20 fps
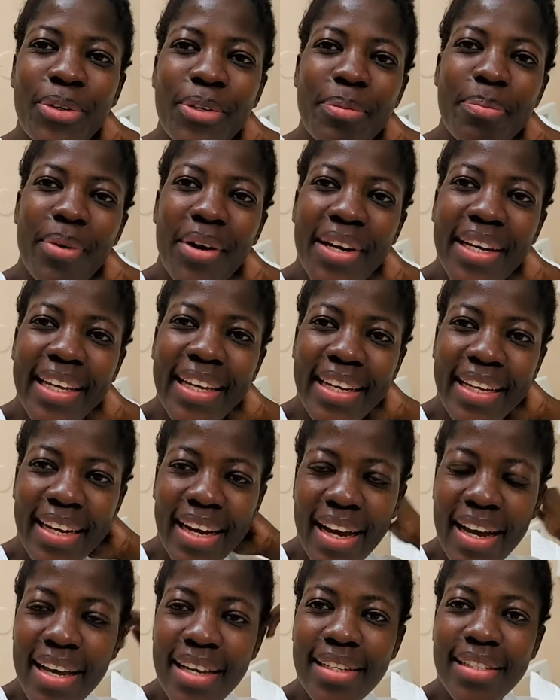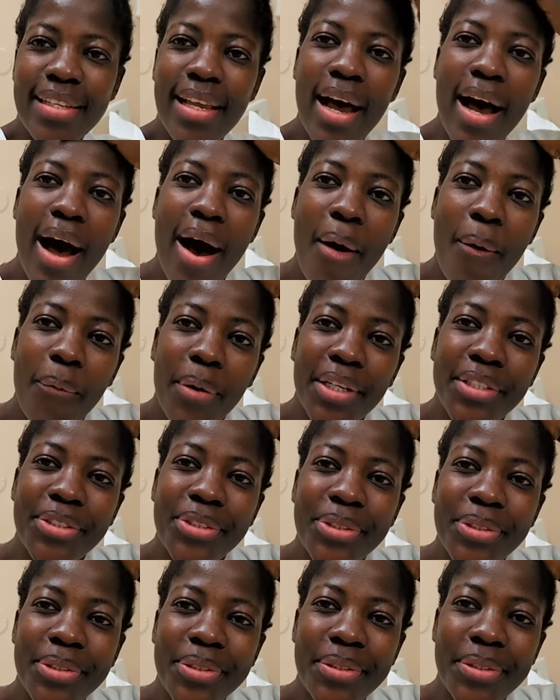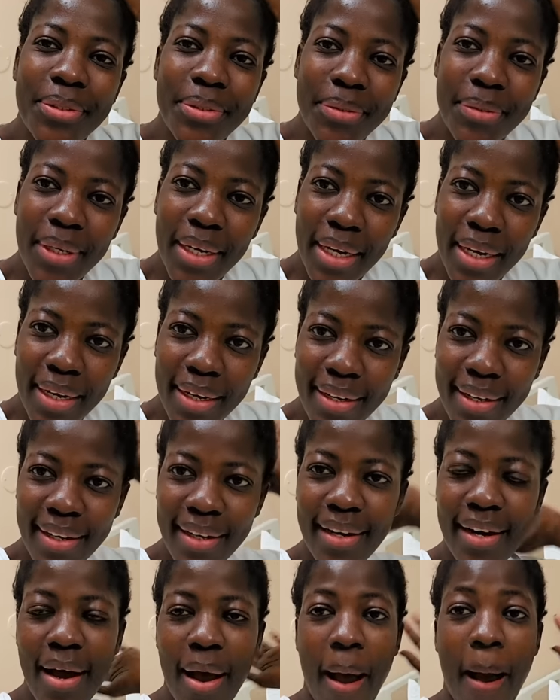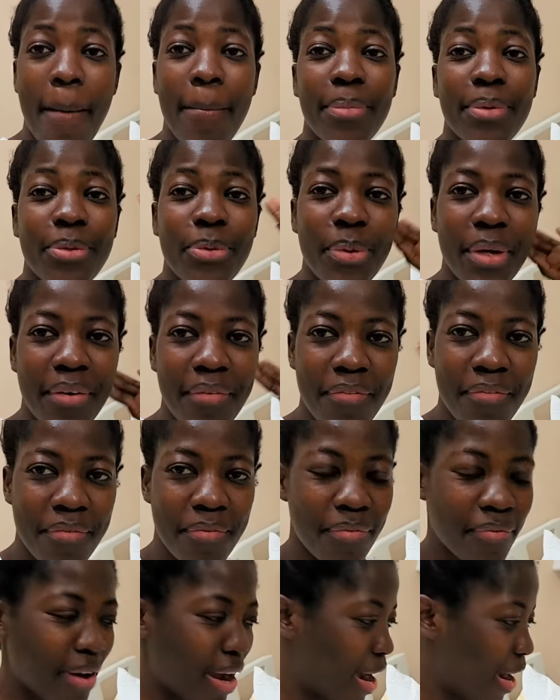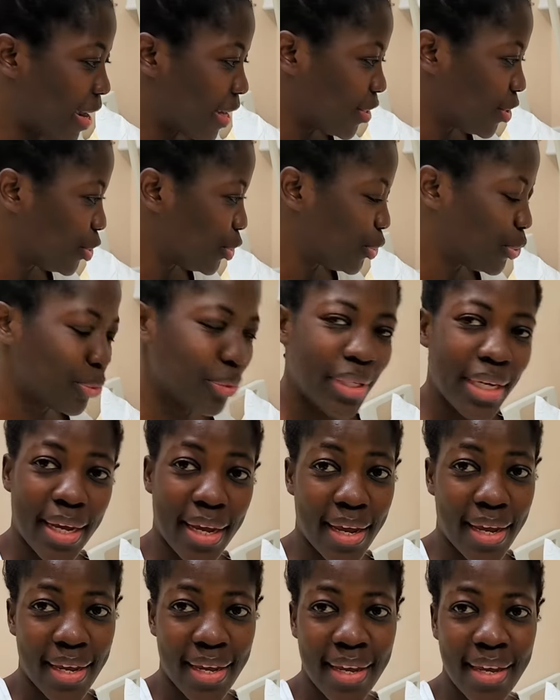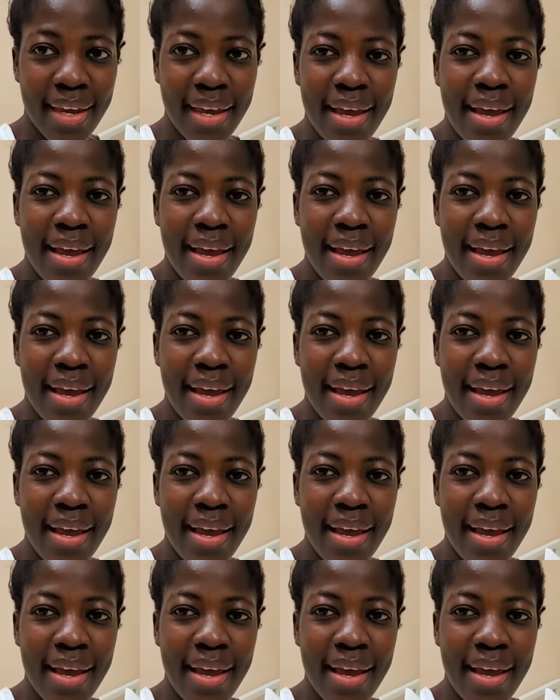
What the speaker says: Good morning, guys. How are you doing? I'm doing fine today.